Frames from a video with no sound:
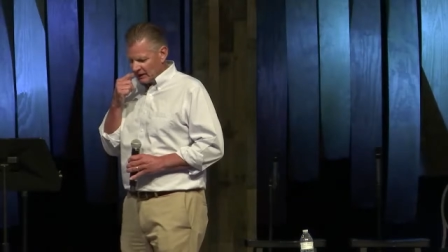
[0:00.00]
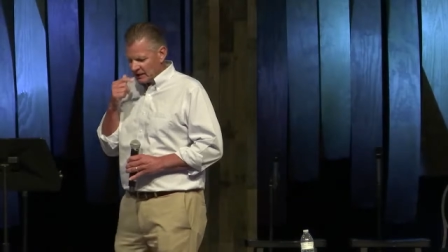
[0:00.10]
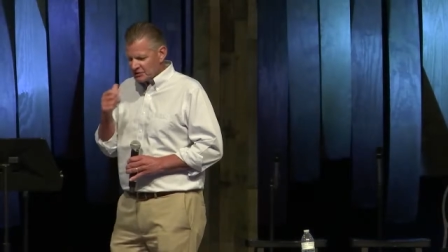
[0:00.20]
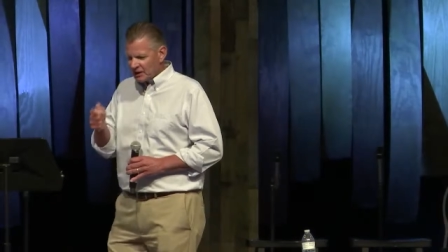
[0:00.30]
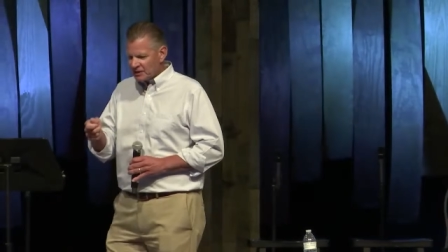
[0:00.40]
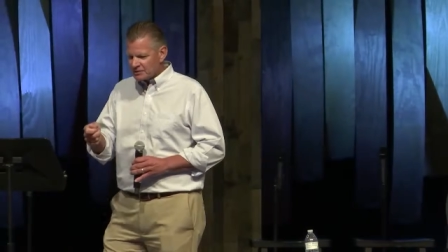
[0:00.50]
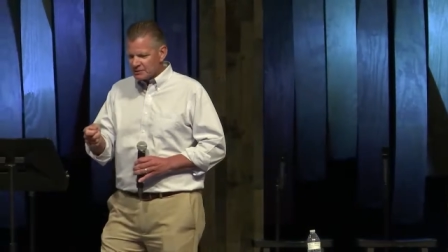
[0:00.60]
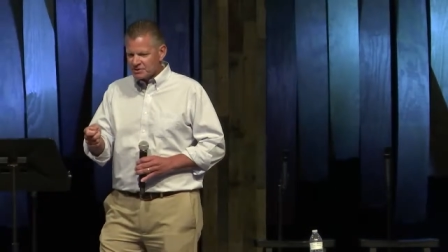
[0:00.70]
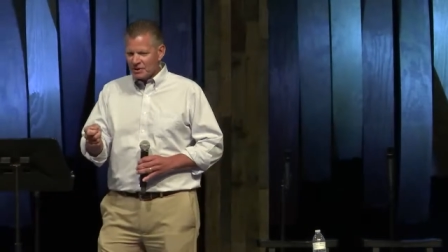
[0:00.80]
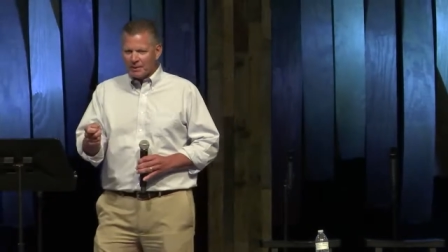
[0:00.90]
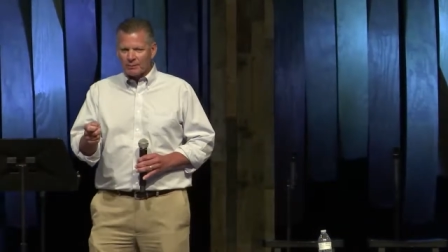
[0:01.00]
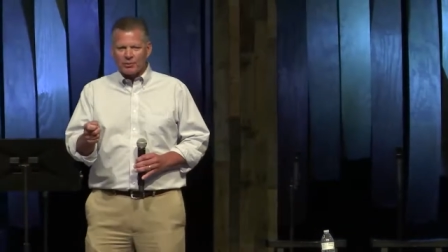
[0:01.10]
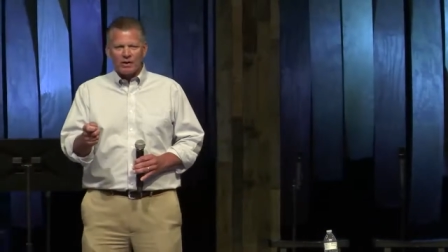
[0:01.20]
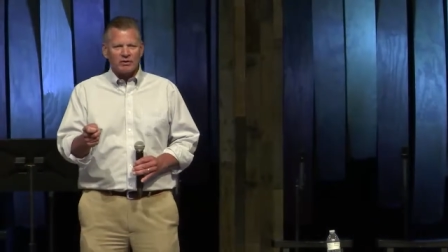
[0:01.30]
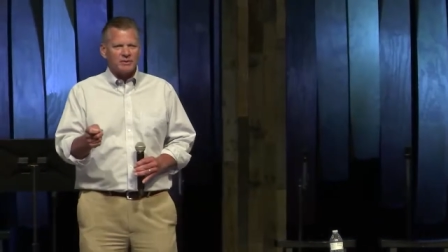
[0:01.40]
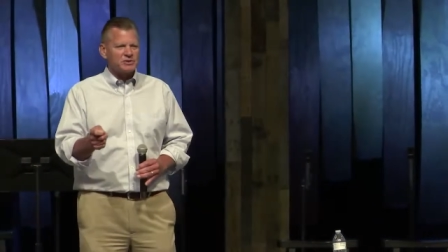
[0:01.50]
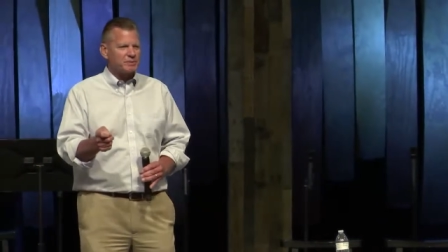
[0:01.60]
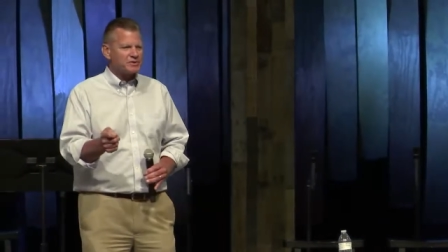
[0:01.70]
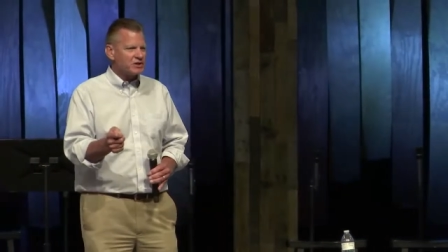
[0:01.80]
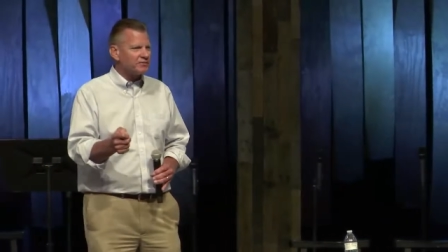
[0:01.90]
she hands me and said about prayer to be
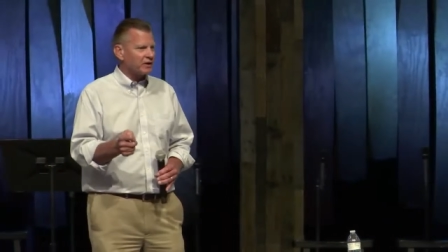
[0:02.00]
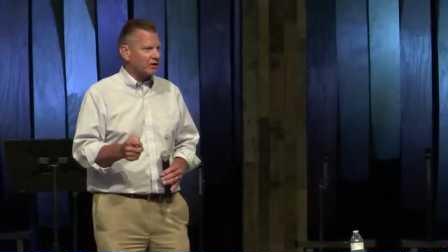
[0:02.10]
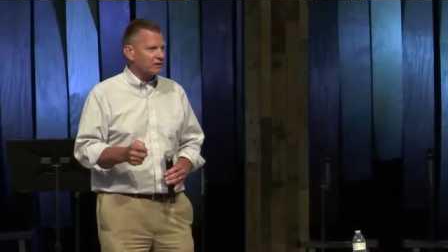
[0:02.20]
specific.